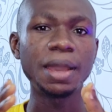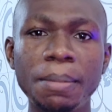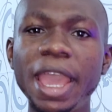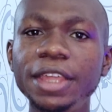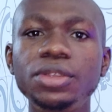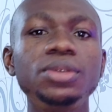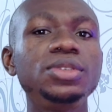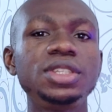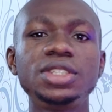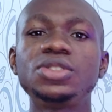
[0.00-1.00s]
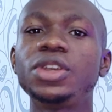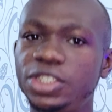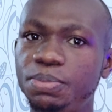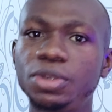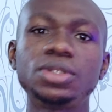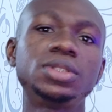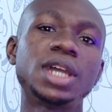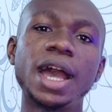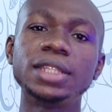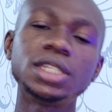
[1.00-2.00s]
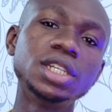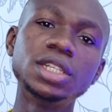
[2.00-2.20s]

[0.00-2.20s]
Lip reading: And mind you, this is not a sponsored ad.